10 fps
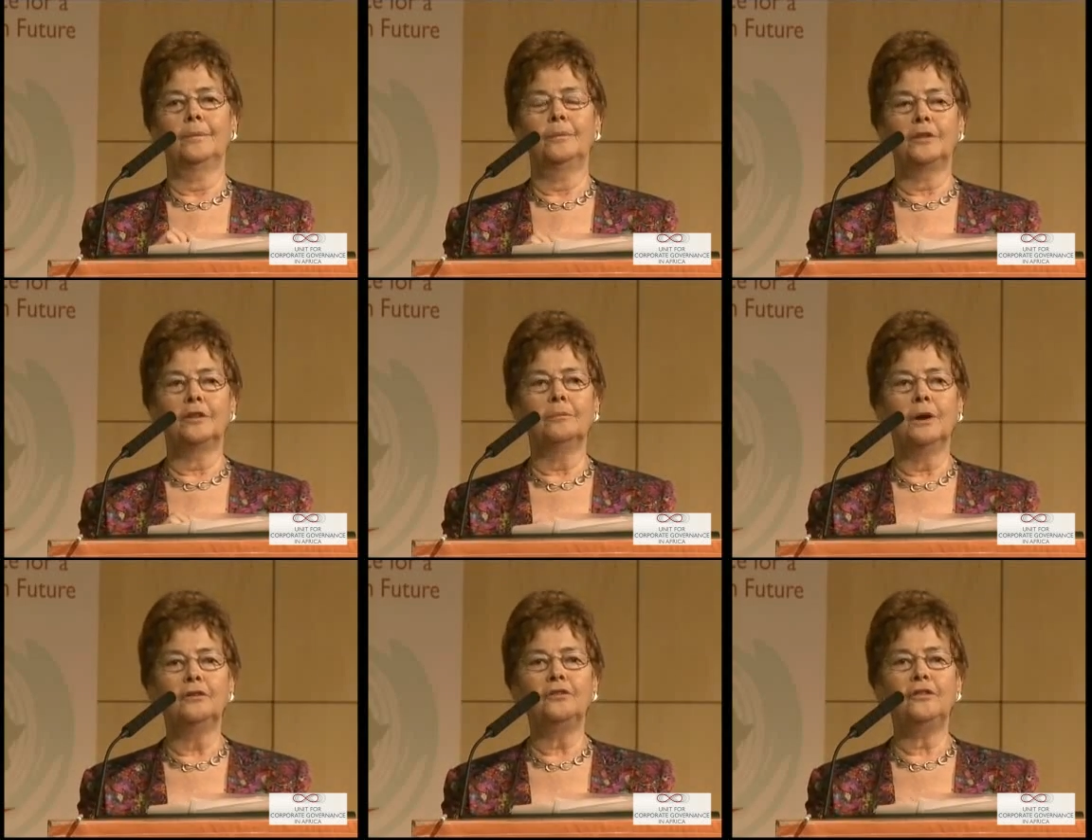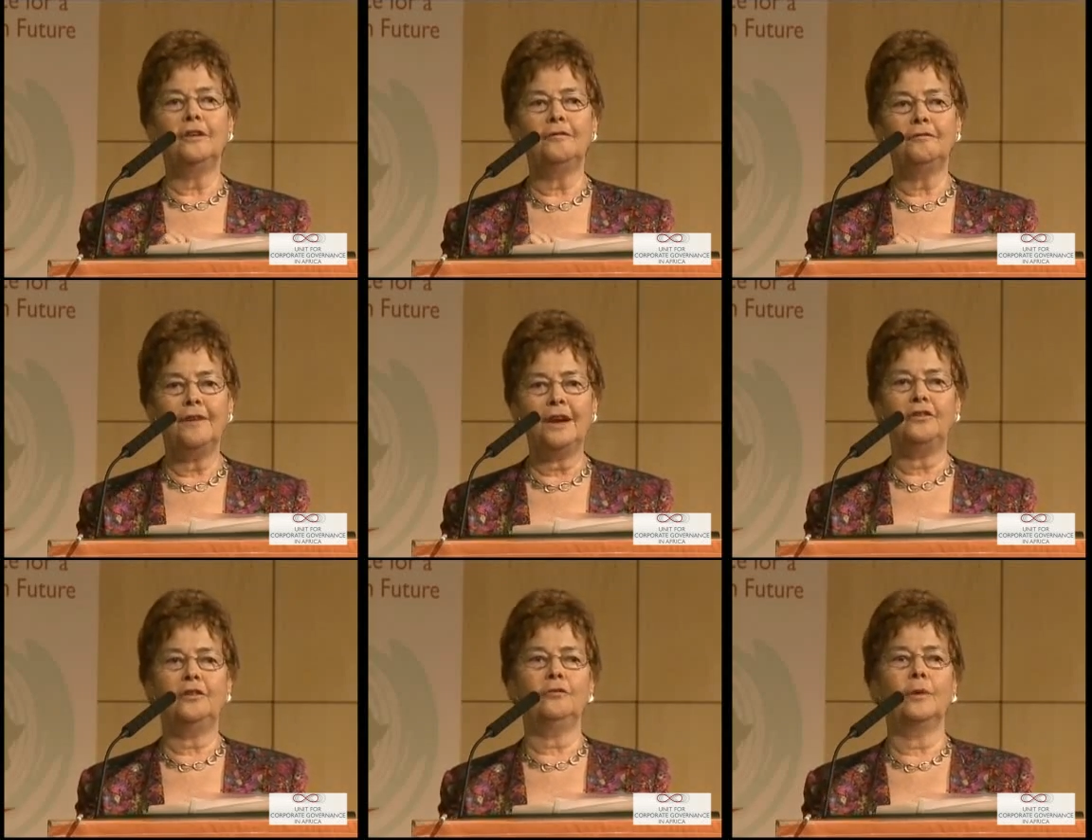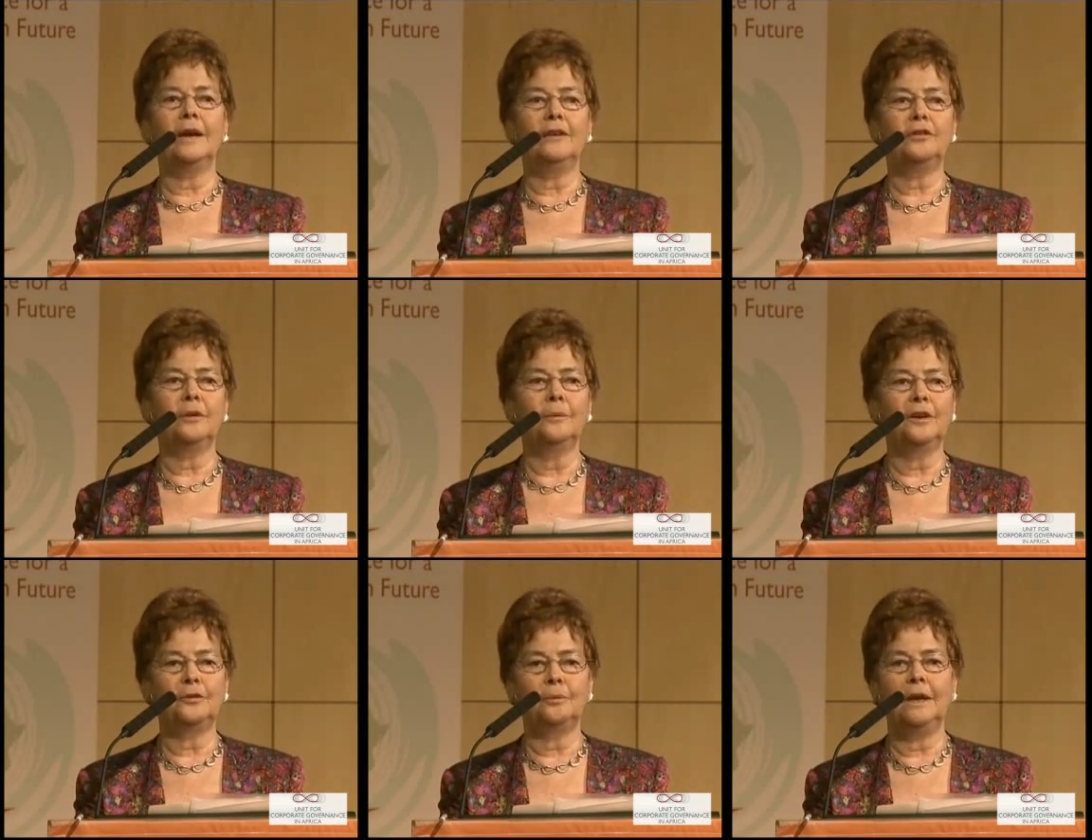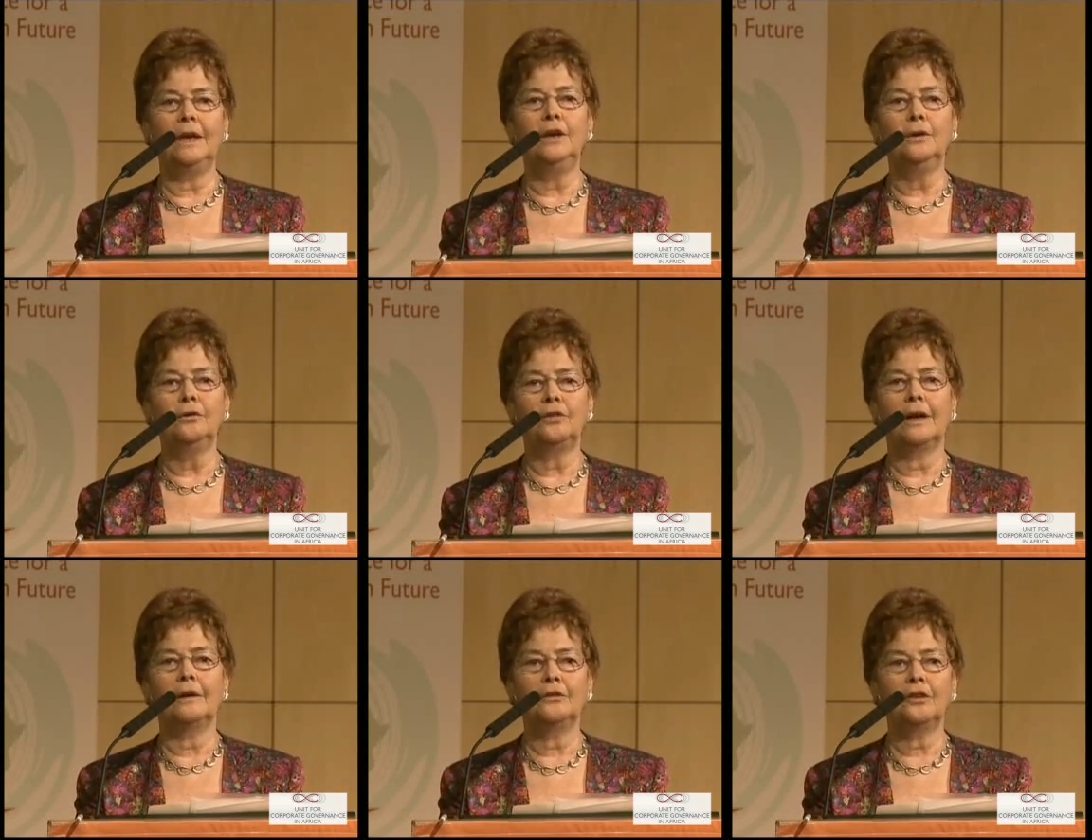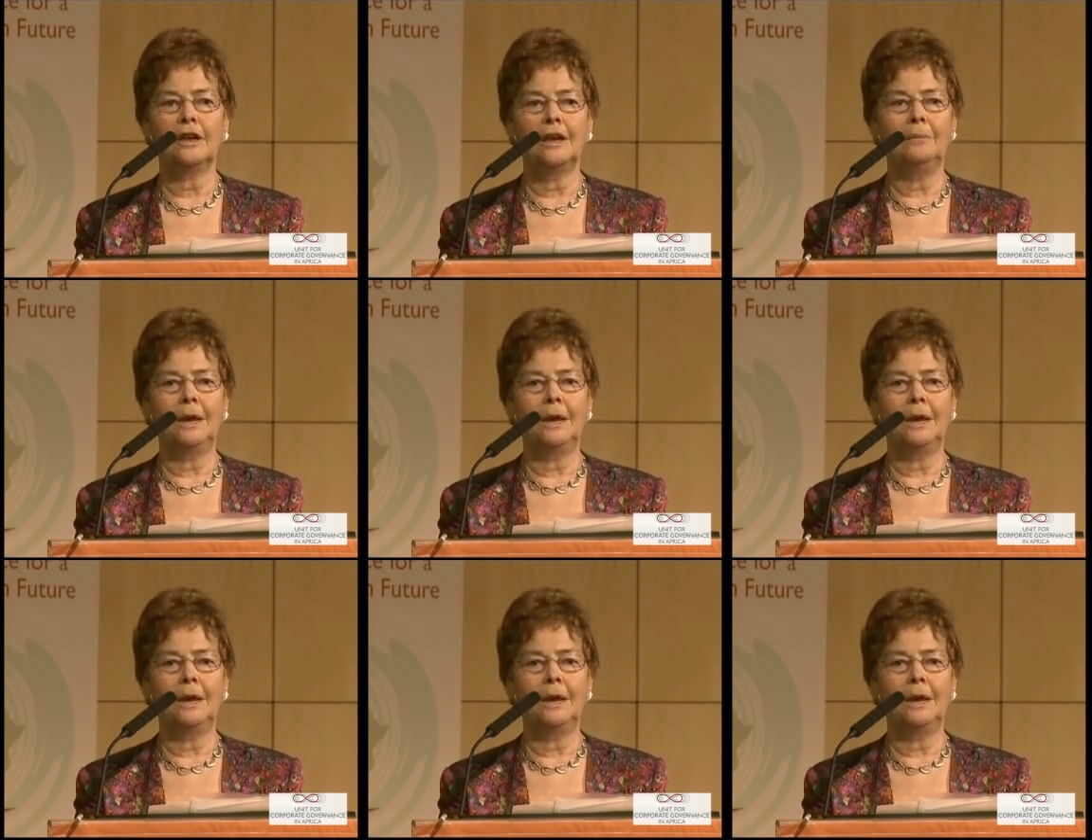with the most effective ways in which we use our time,